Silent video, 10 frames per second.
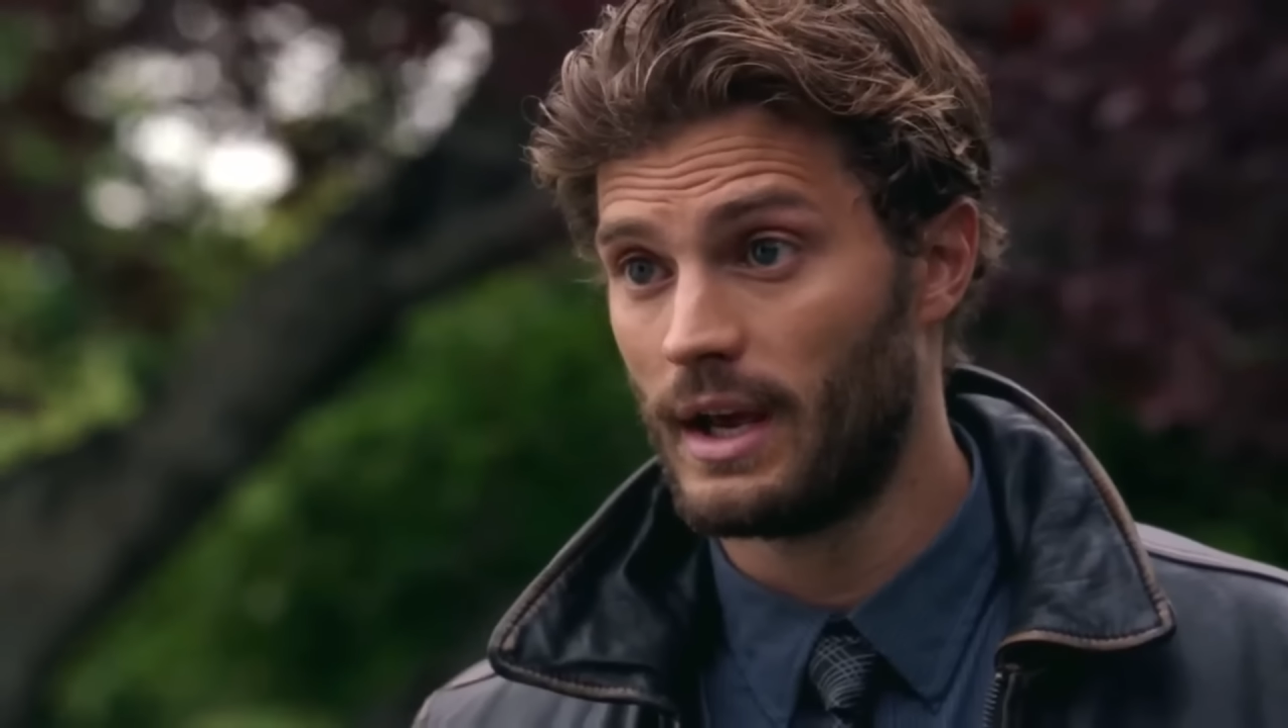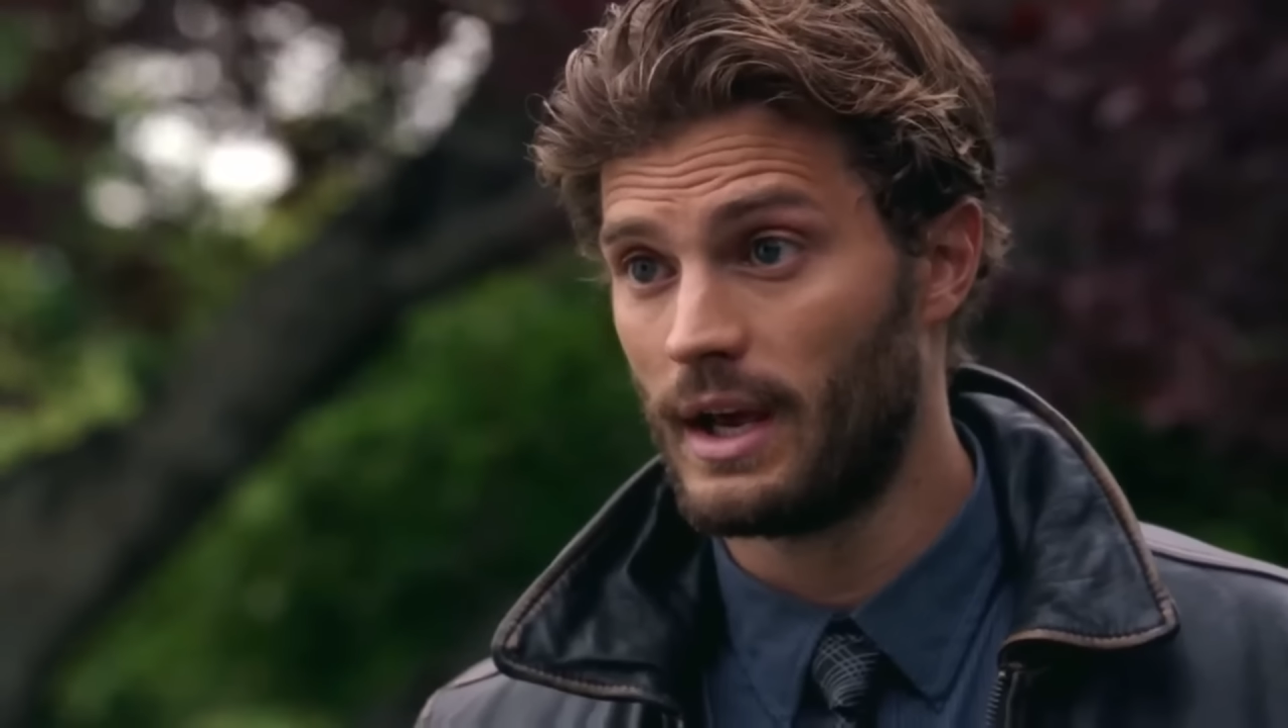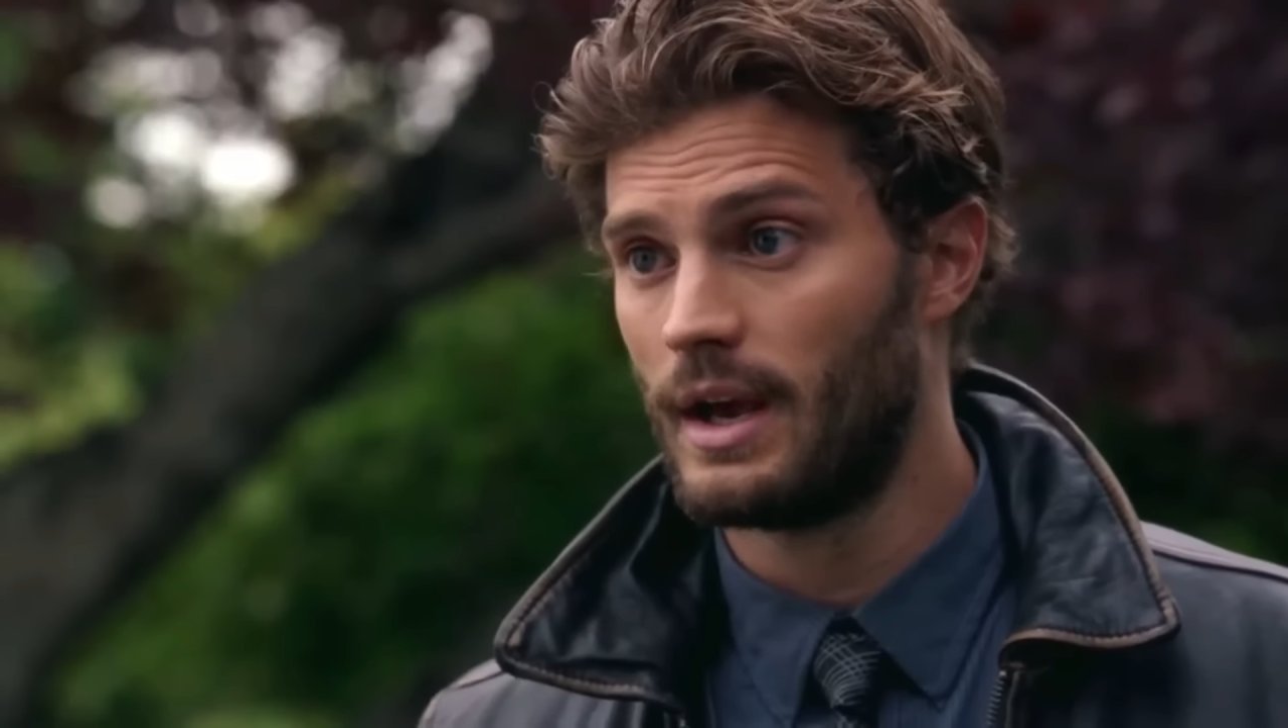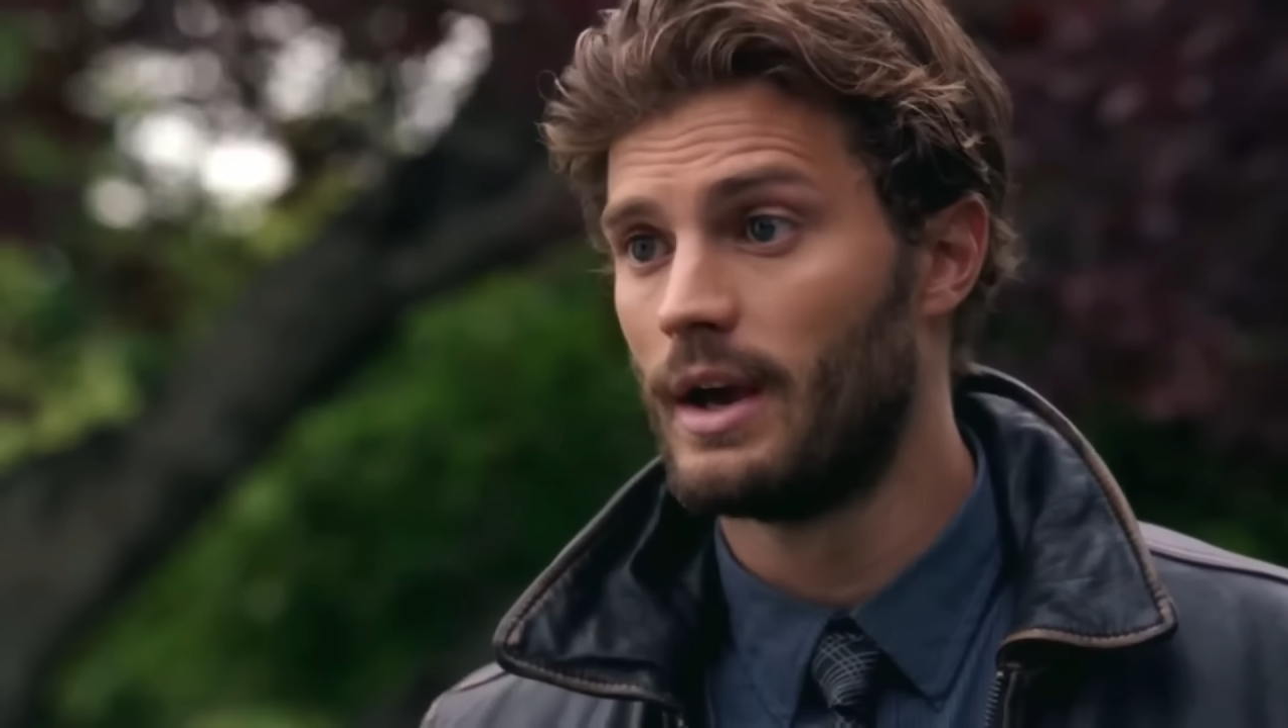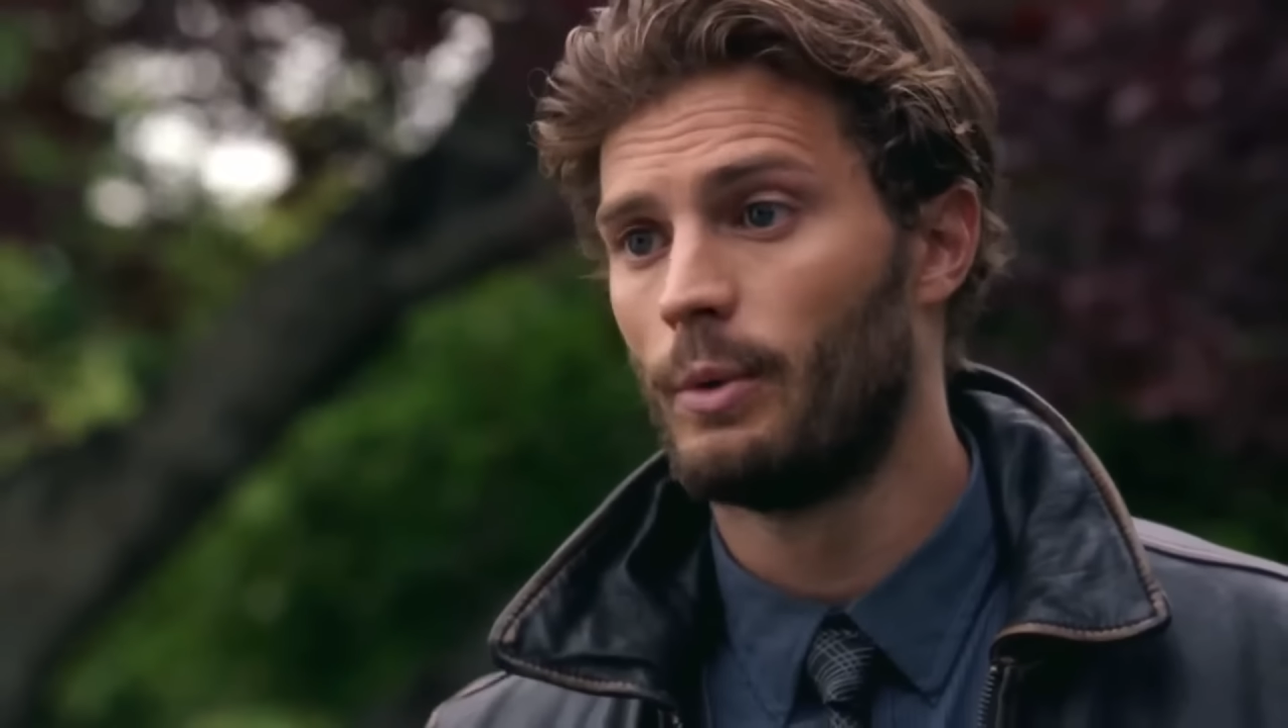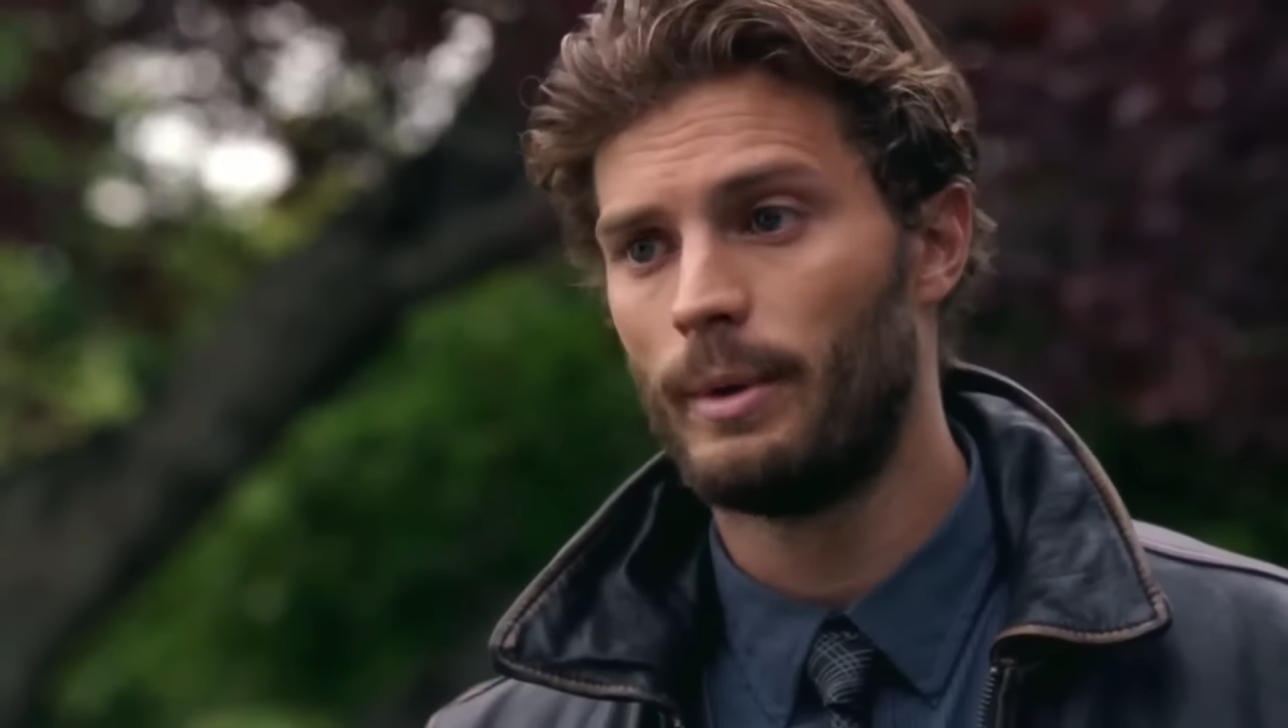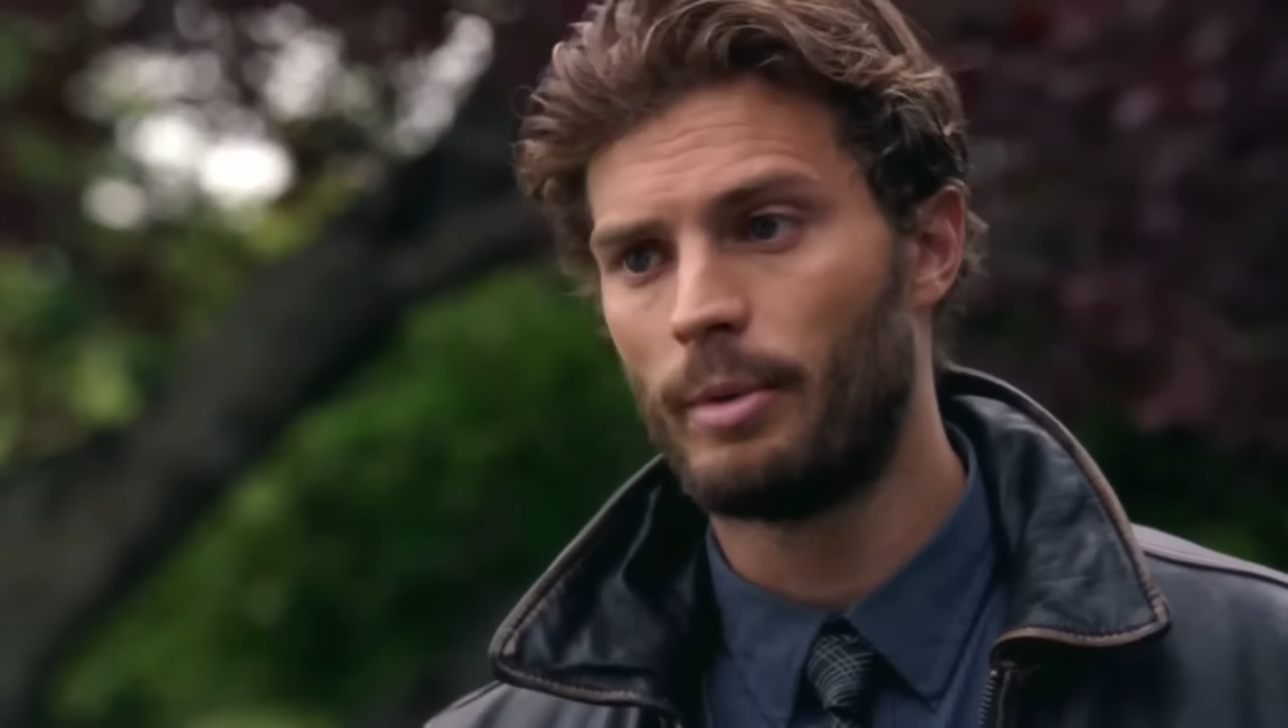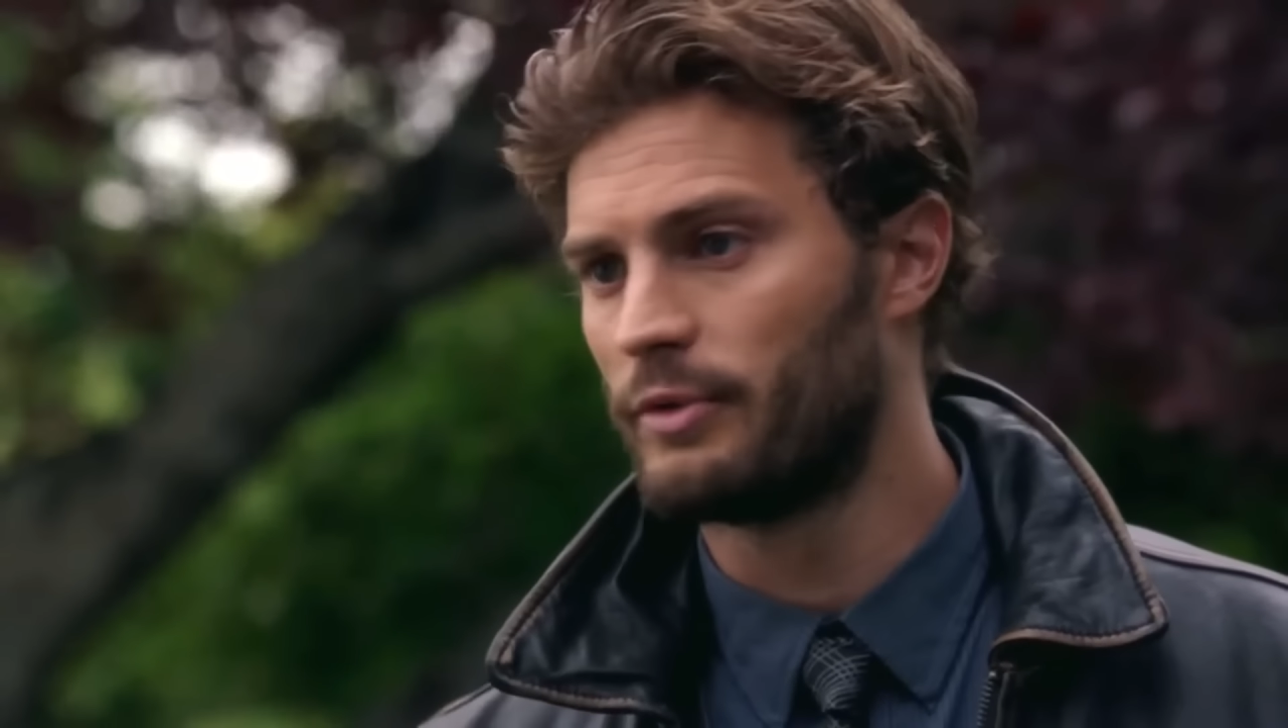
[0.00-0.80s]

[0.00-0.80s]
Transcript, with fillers: Rather than going,